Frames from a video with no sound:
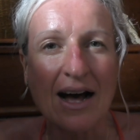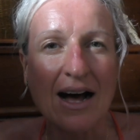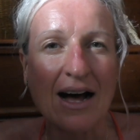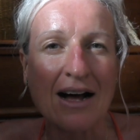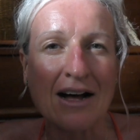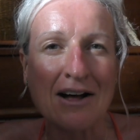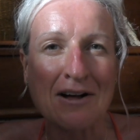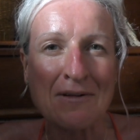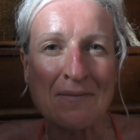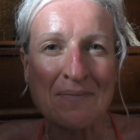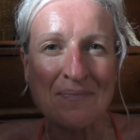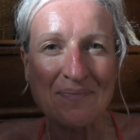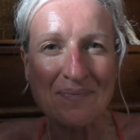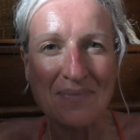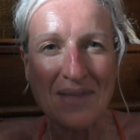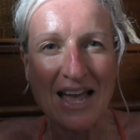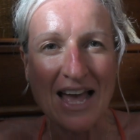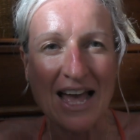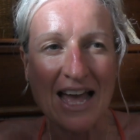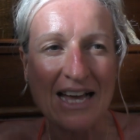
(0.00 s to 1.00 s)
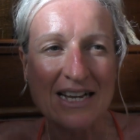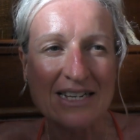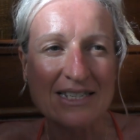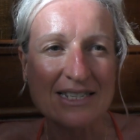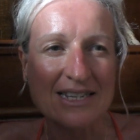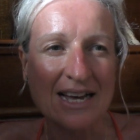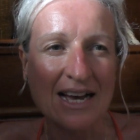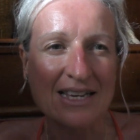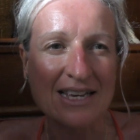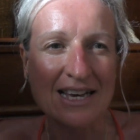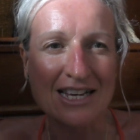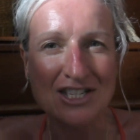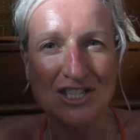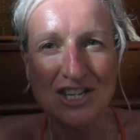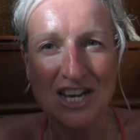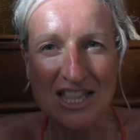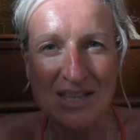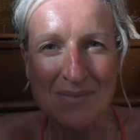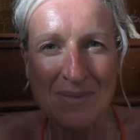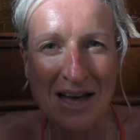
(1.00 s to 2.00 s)
Um, and uh, yeah,
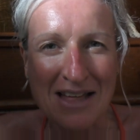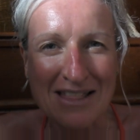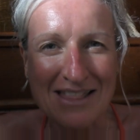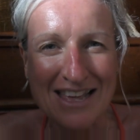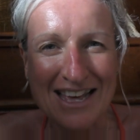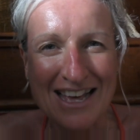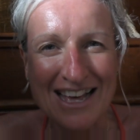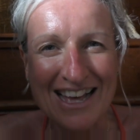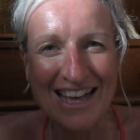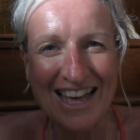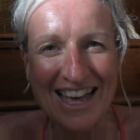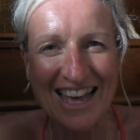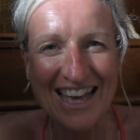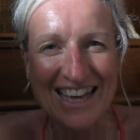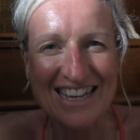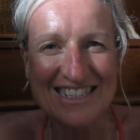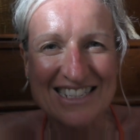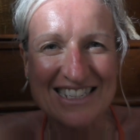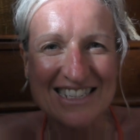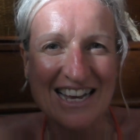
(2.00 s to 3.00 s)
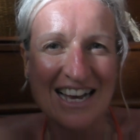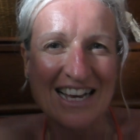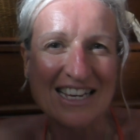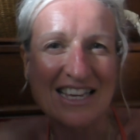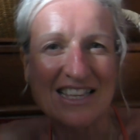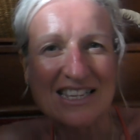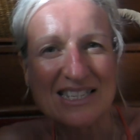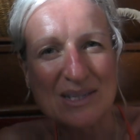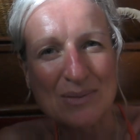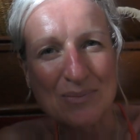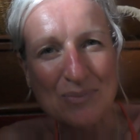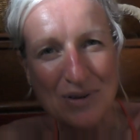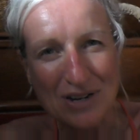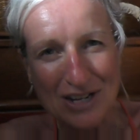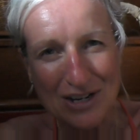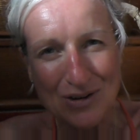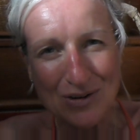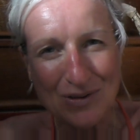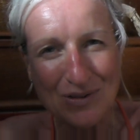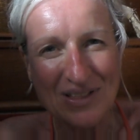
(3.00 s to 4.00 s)
check them out there. And uh, yeah, there's some
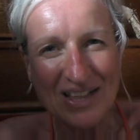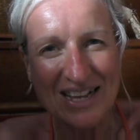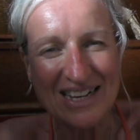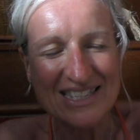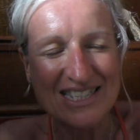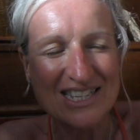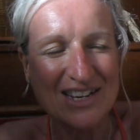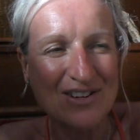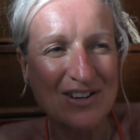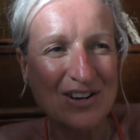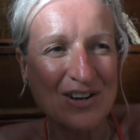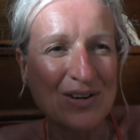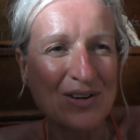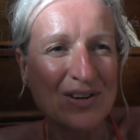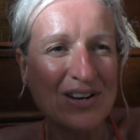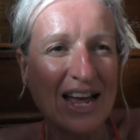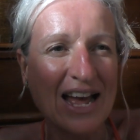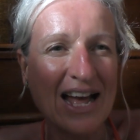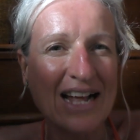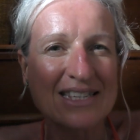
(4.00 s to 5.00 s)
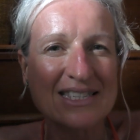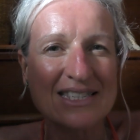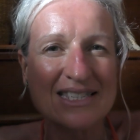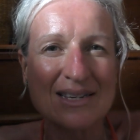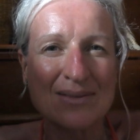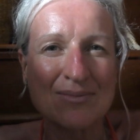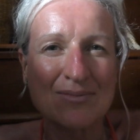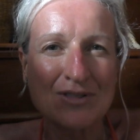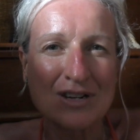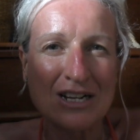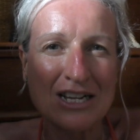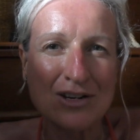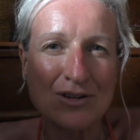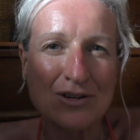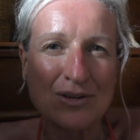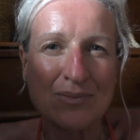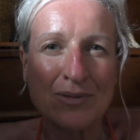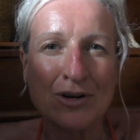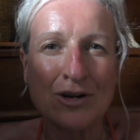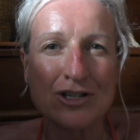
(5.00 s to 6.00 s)
pretty cool things going on and some really
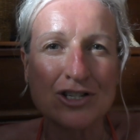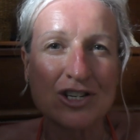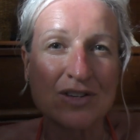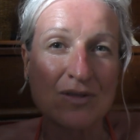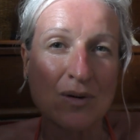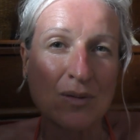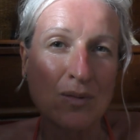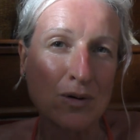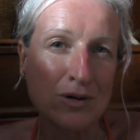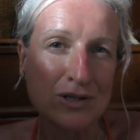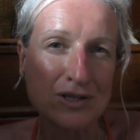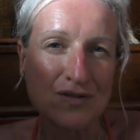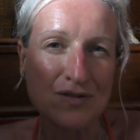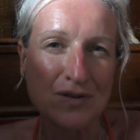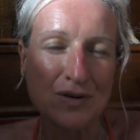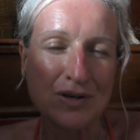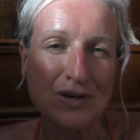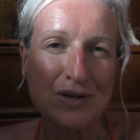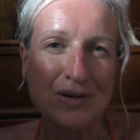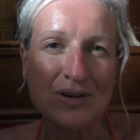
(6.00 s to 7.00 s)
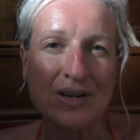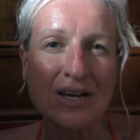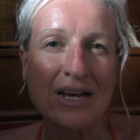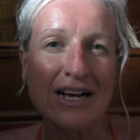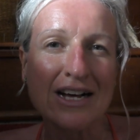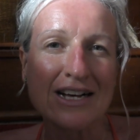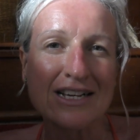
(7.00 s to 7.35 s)
good merch and rewards for you.